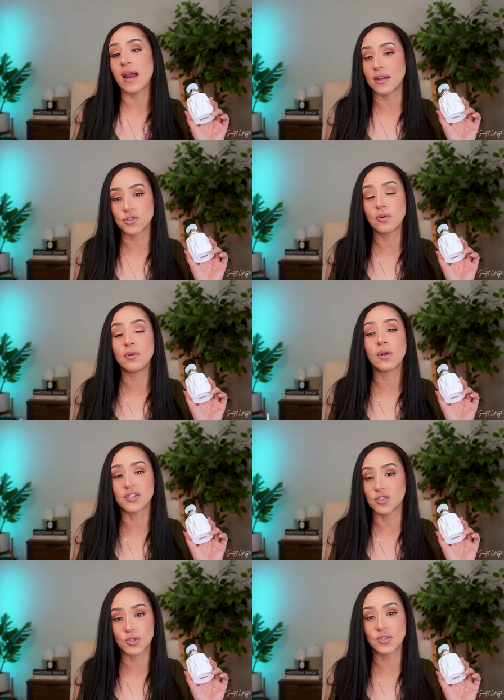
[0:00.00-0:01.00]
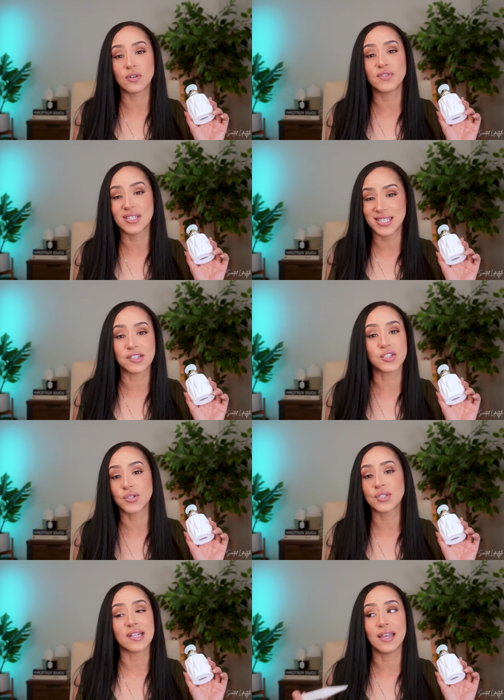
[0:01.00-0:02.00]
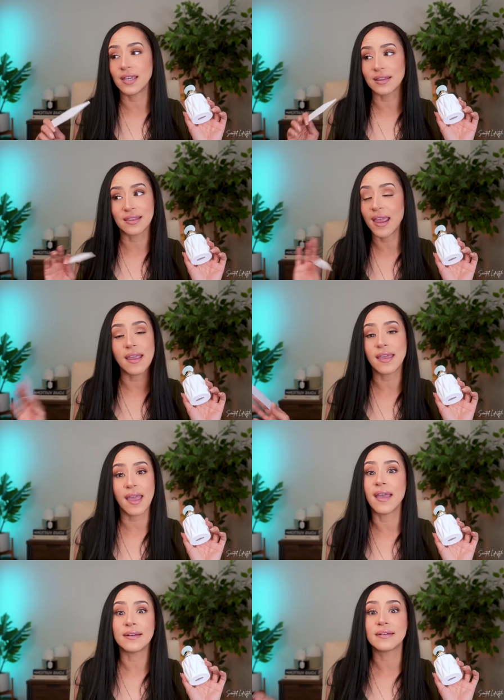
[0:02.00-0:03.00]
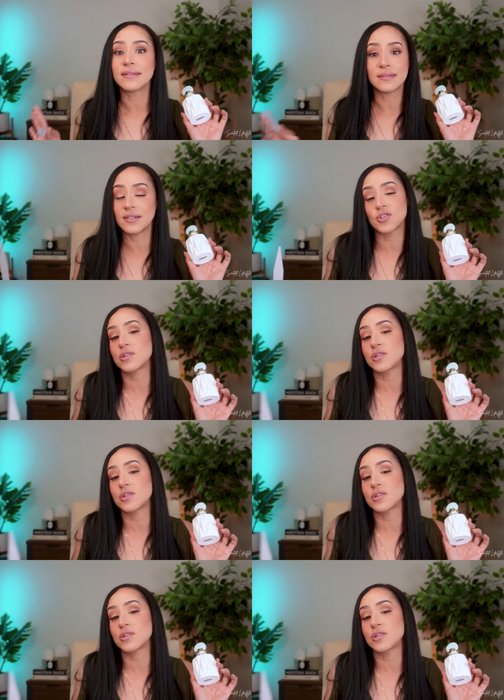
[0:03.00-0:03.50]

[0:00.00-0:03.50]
their actual customer service centers, like they can't